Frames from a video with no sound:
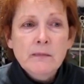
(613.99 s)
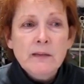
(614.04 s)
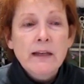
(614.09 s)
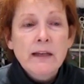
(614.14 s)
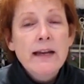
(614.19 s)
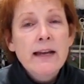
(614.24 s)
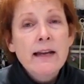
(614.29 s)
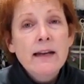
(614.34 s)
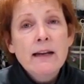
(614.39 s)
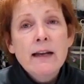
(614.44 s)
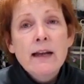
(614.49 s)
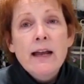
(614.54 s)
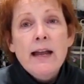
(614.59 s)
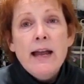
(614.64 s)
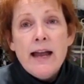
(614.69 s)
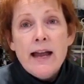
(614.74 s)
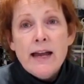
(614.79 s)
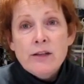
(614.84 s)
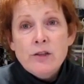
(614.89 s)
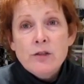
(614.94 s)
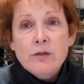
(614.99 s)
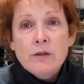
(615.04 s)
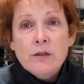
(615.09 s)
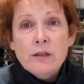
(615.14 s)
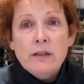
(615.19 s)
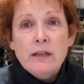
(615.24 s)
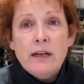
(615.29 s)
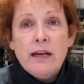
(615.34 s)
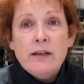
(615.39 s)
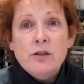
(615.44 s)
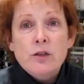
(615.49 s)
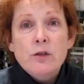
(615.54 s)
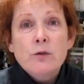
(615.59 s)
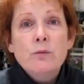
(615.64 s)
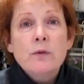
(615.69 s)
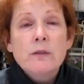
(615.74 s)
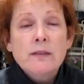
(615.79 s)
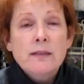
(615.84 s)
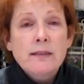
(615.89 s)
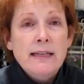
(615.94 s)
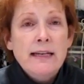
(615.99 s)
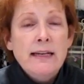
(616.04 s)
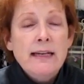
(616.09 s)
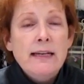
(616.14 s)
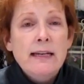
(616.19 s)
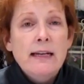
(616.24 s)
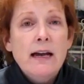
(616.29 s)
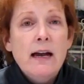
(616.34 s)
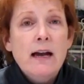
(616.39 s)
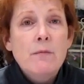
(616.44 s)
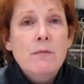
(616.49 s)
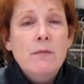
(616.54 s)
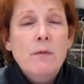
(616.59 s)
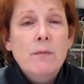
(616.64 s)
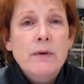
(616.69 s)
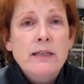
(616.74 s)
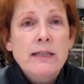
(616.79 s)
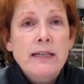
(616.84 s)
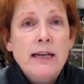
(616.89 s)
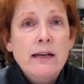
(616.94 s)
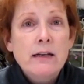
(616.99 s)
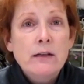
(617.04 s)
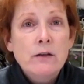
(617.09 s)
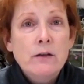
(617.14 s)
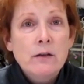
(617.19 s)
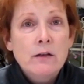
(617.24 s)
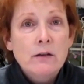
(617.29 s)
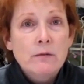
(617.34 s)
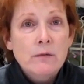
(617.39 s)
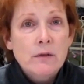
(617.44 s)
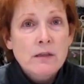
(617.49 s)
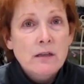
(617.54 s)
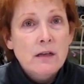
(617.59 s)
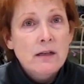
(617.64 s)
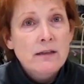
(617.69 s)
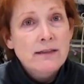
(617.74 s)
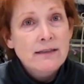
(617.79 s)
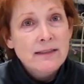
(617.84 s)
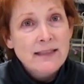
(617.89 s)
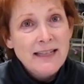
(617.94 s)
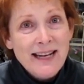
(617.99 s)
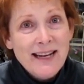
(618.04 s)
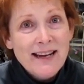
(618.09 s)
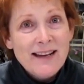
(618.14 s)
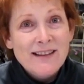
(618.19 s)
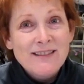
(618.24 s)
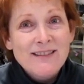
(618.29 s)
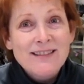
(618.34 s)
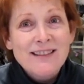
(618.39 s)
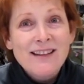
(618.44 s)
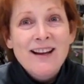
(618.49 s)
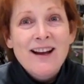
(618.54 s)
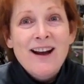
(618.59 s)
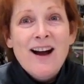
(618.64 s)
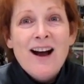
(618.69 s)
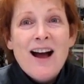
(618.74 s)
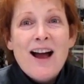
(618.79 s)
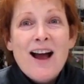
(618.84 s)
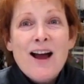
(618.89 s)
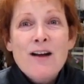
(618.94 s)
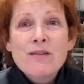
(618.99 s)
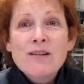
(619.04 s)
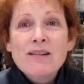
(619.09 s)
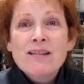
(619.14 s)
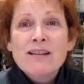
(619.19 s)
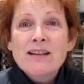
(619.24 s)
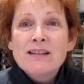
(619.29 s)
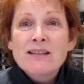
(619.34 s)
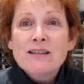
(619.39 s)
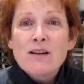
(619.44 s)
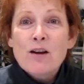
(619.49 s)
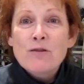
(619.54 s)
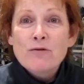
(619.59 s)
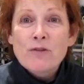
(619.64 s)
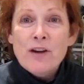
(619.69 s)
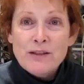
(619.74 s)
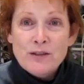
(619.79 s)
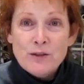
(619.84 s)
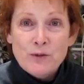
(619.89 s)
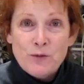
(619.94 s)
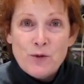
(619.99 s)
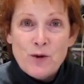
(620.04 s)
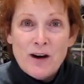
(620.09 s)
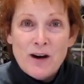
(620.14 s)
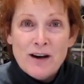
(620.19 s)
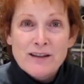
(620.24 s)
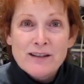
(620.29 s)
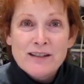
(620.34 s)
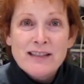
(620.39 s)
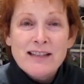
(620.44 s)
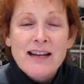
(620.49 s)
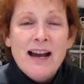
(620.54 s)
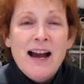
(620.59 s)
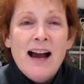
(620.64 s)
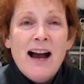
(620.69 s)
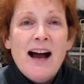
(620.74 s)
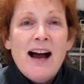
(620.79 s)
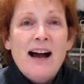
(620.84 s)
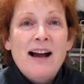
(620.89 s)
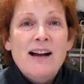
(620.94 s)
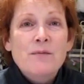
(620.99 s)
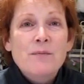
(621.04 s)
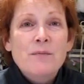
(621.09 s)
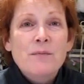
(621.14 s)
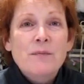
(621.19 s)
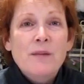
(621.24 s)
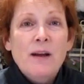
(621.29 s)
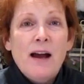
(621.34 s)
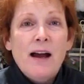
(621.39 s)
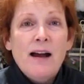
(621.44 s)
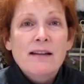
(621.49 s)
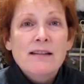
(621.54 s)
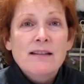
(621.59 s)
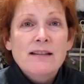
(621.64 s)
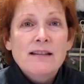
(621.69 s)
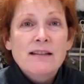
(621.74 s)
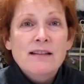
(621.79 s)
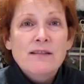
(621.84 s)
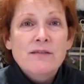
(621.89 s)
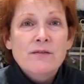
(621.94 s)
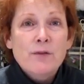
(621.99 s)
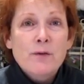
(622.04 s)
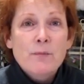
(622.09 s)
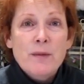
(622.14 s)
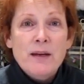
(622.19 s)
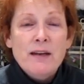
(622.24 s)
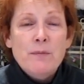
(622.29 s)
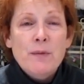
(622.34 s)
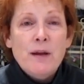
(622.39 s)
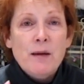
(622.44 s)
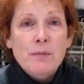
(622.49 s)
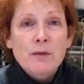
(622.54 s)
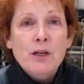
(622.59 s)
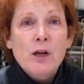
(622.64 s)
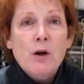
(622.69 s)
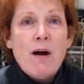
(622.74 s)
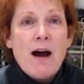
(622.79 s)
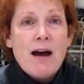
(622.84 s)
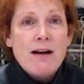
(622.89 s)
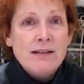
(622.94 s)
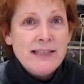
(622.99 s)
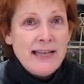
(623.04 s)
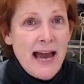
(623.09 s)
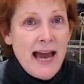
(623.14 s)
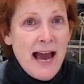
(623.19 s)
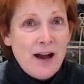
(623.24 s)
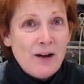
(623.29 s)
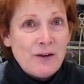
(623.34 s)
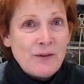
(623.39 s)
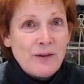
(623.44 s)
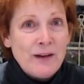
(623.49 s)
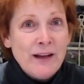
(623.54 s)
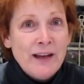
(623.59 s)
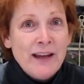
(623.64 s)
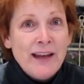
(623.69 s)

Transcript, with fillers: And as you can, as you will see um, when we take a look at what's on the stands, everything is on reservoirs um, uh, for me to be able to go out of town.